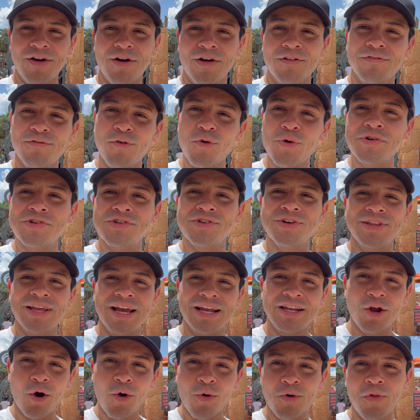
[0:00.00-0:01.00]
Unfortunately, they
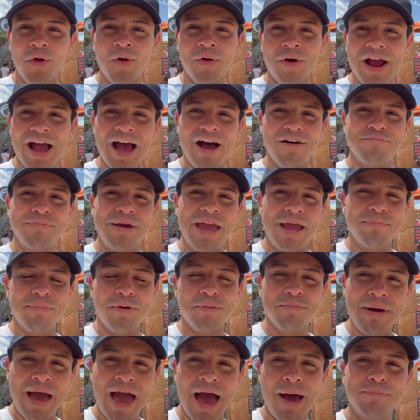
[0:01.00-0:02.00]
no longer have paper
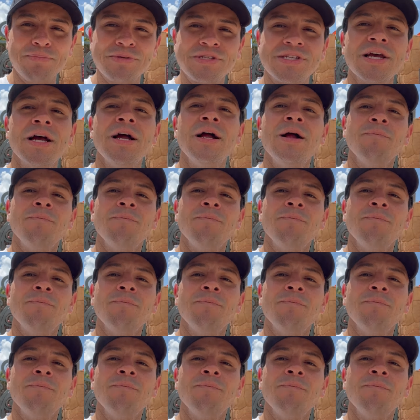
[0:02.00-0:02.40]
maps.